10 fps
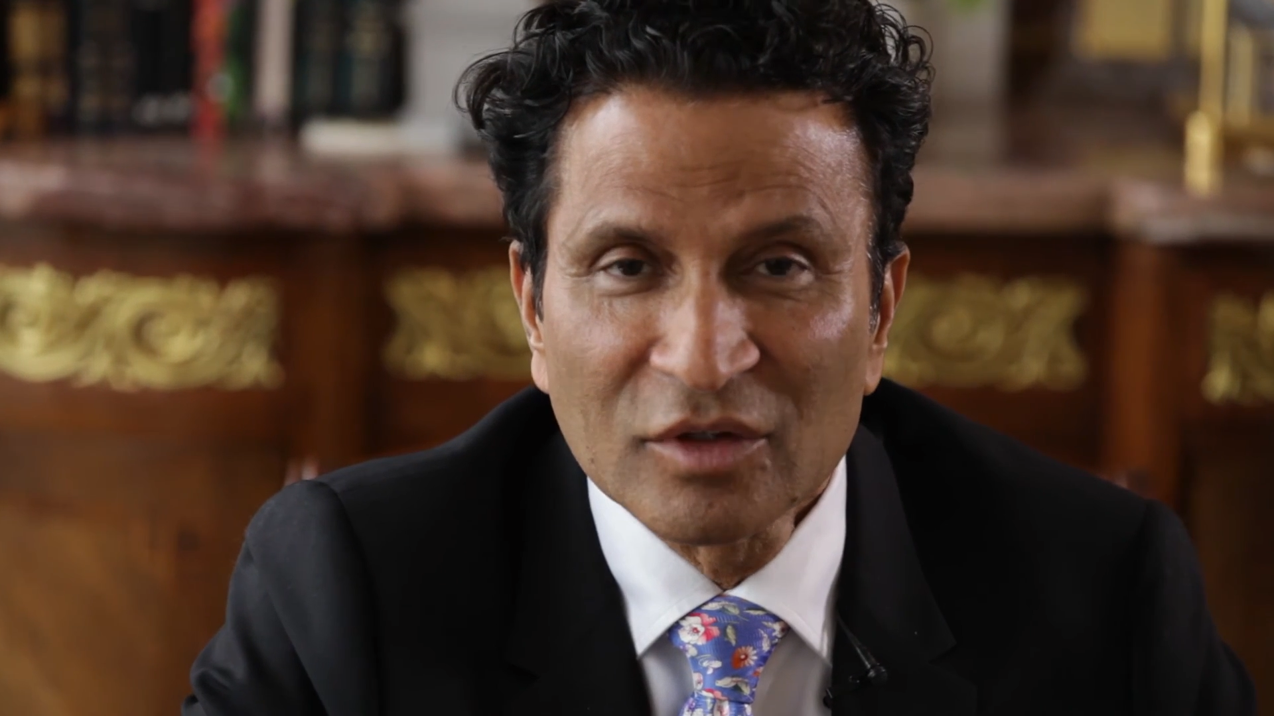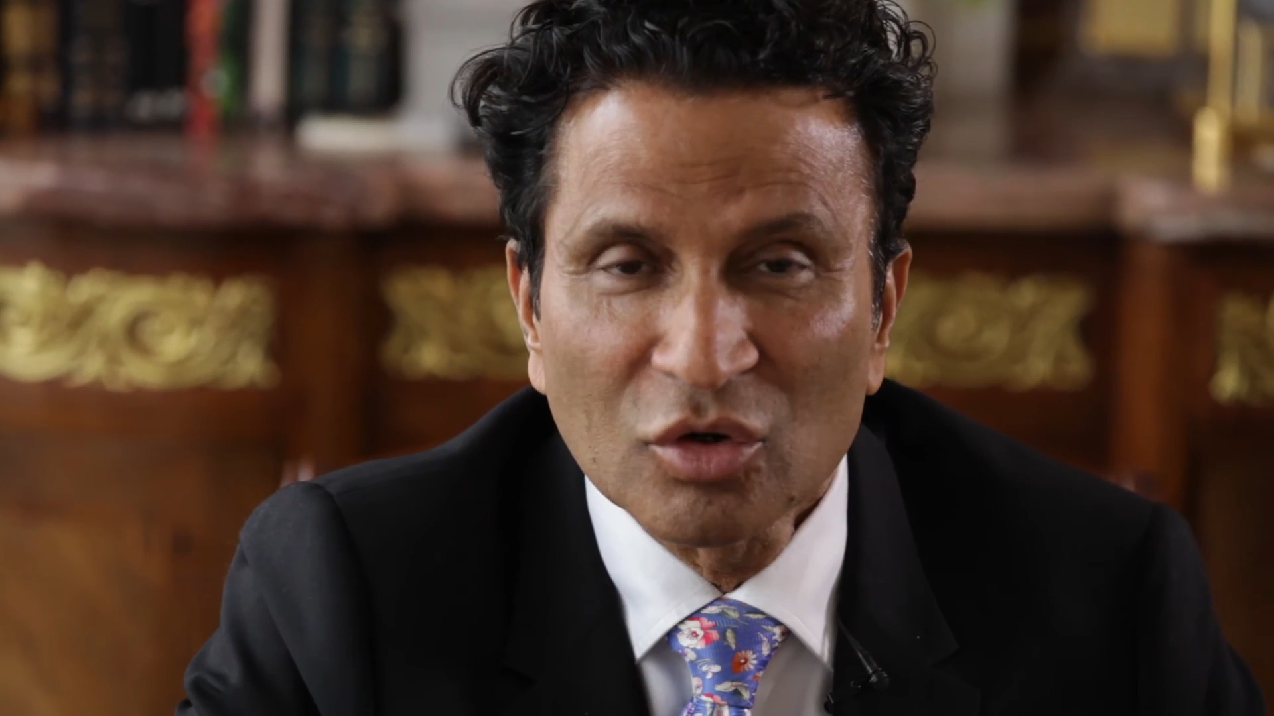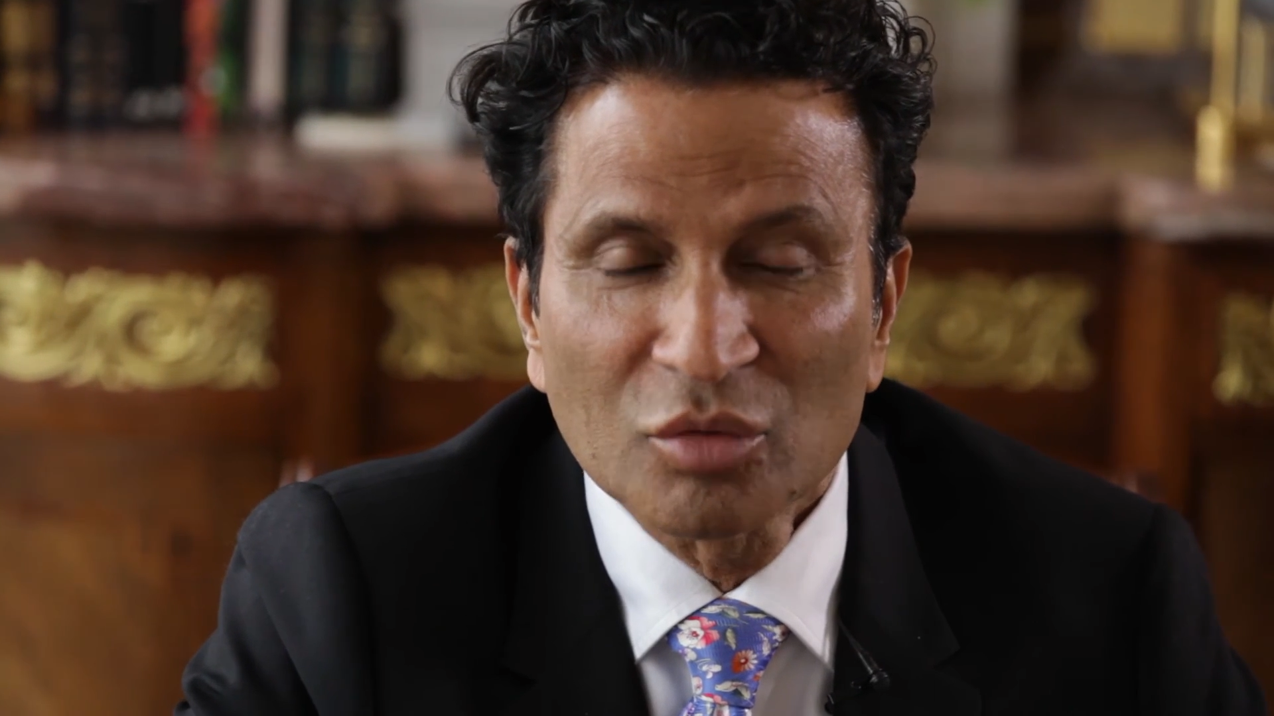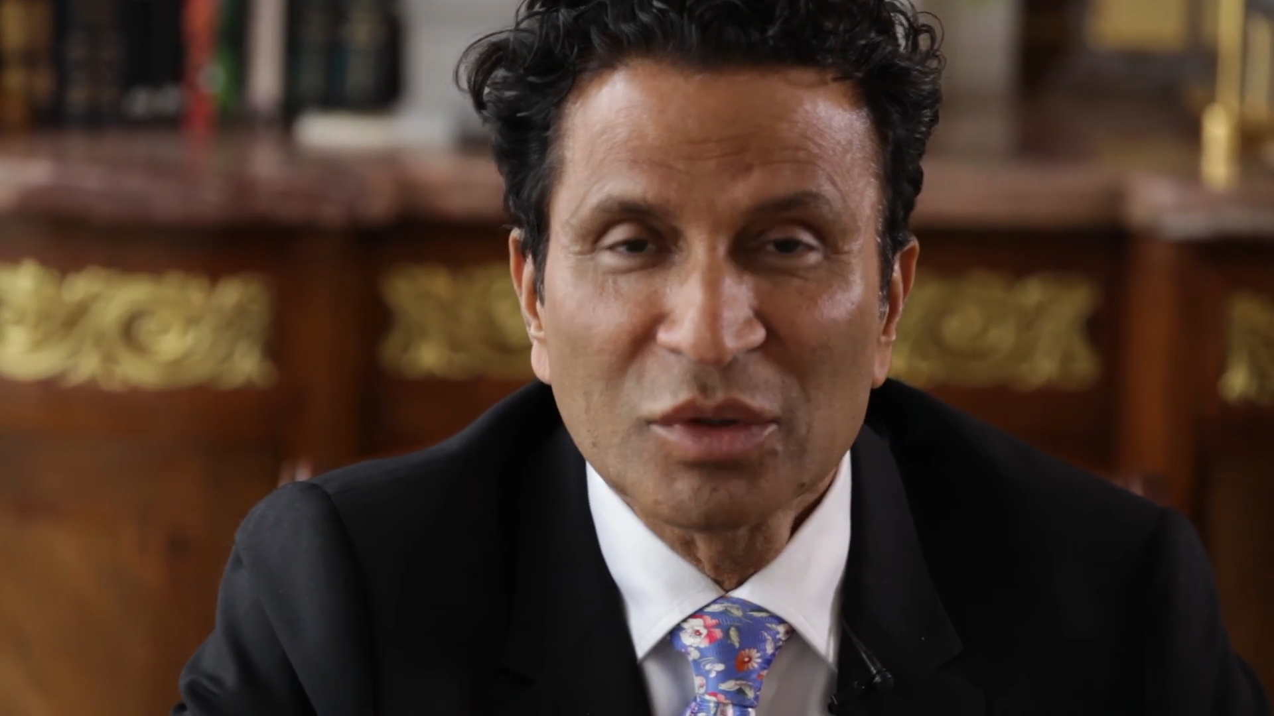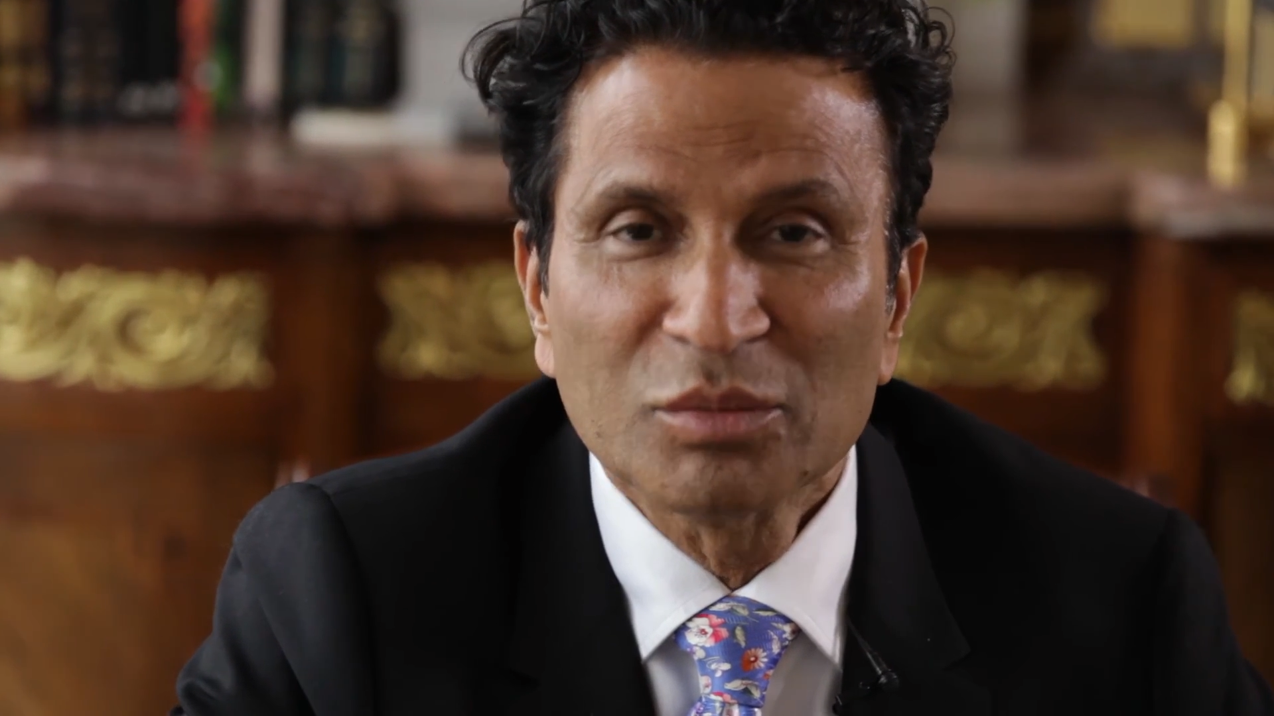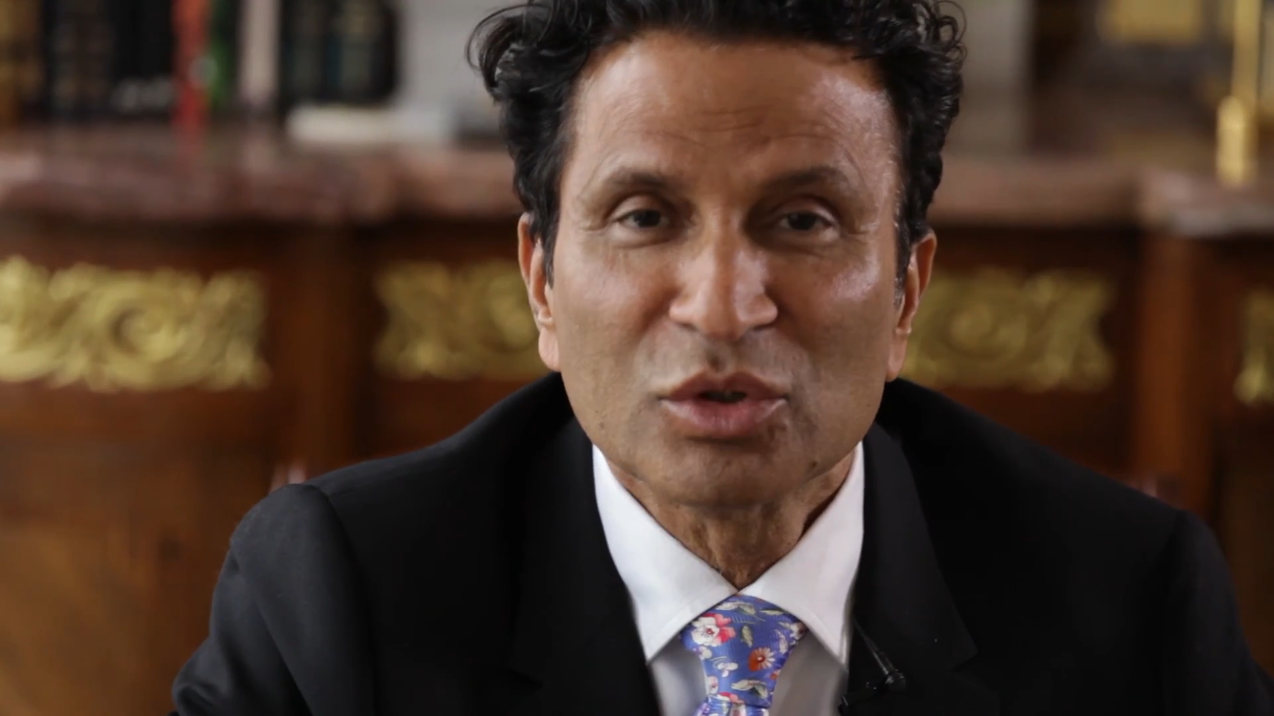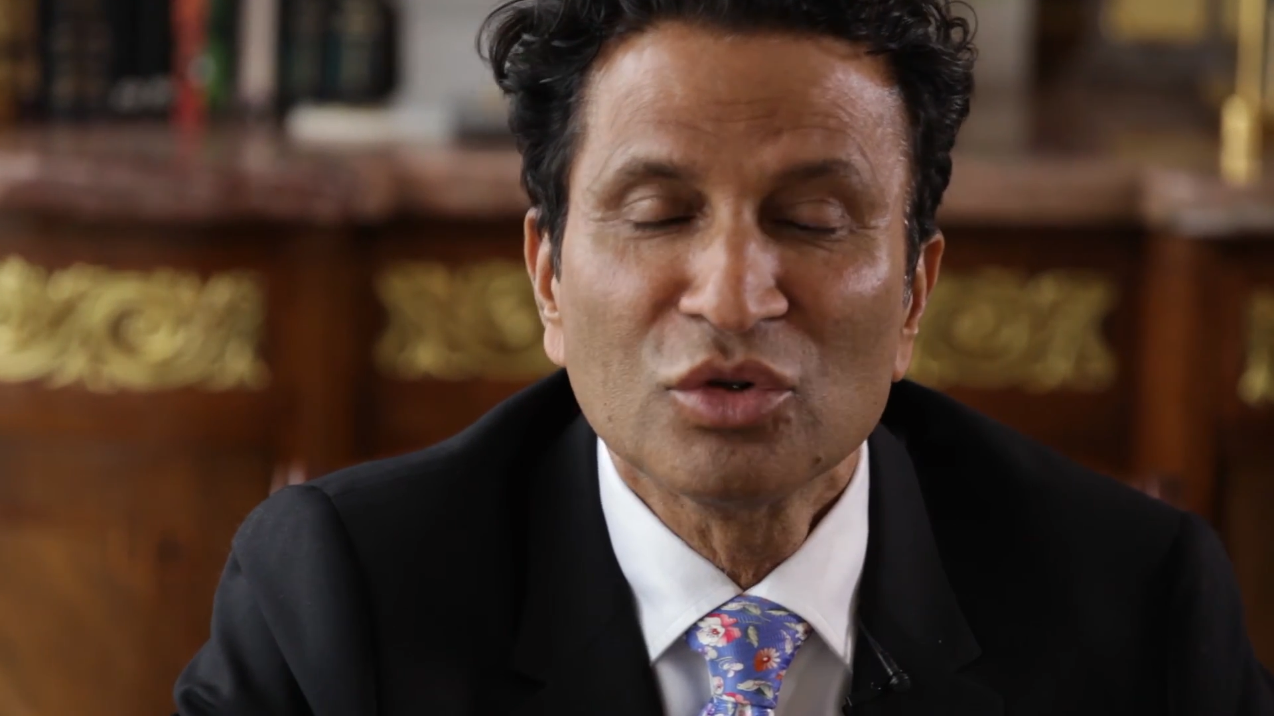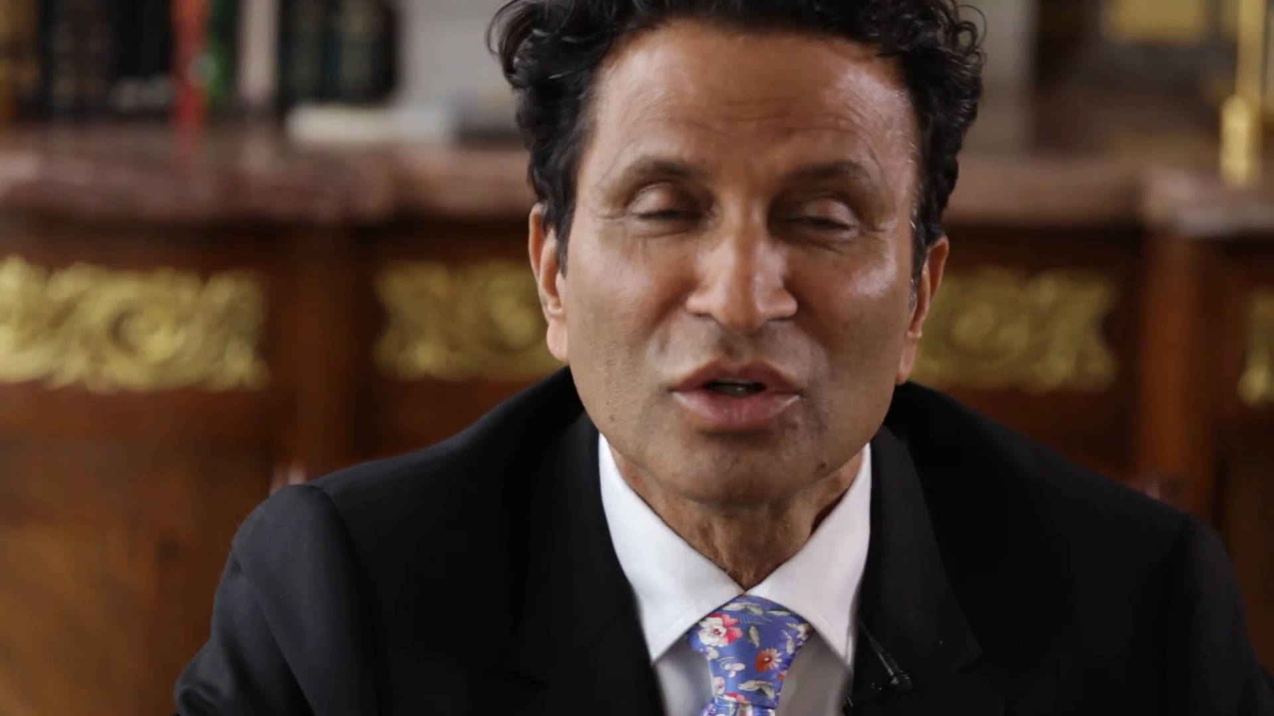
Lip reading: or people do